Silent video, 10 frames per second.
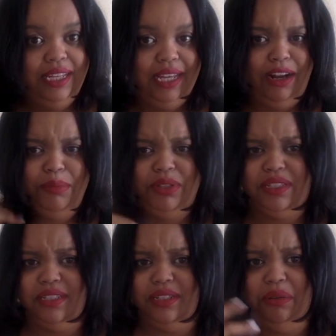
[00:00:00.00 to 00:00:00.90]
and
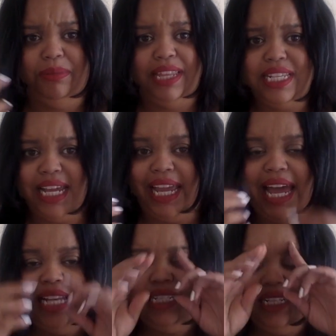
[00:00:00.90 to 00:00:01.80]
almost 2 months, I
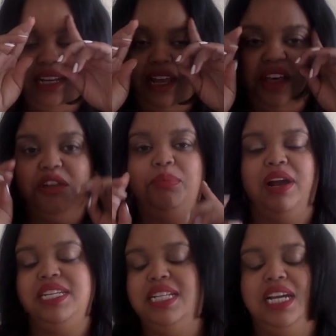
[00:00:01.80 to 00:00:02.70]
guess, in other
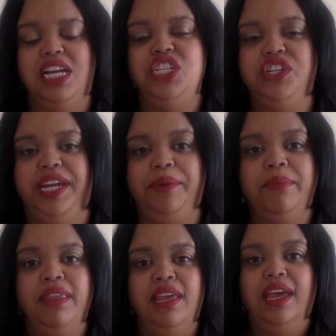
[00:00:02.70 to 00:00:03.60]
parts of the country.
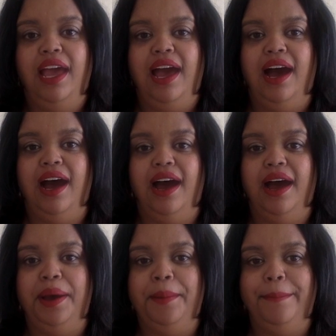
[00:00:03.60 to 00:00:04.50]

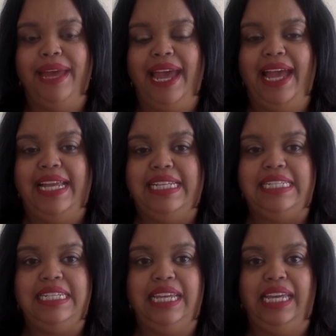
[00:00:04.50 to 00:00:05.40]

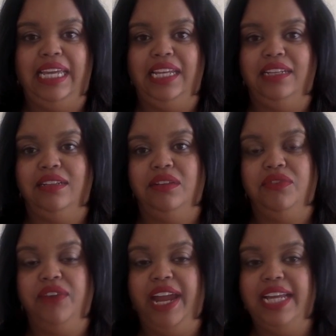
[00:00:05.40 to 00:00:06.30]
And in
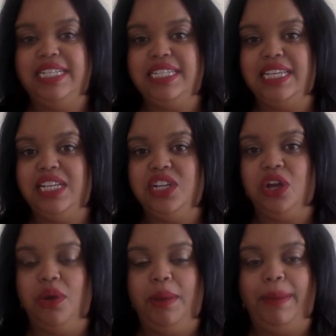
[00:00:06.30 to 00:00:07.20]
France, kids are
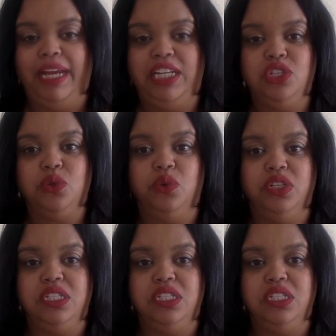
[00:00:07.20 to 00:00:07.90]
going back to school